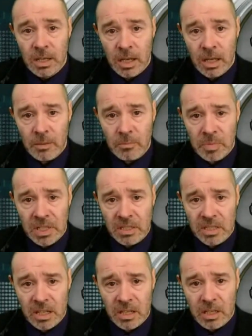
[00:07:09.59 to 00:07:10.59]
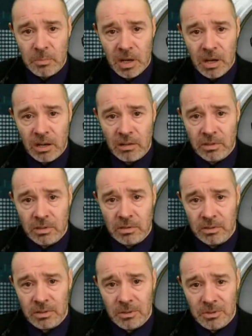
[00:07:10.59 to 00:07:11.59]
and been down the bar
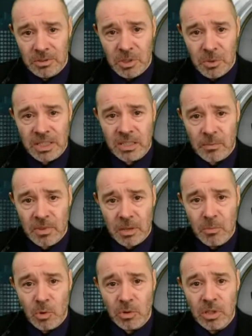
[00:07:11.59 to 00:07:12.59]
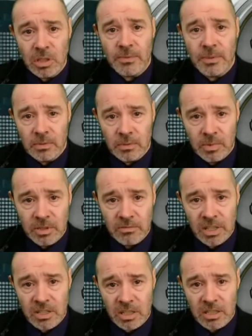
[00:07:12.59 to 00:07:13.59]
or doing something more useful with the
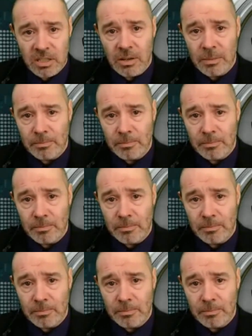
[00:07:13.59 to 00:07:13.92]
rest of the time.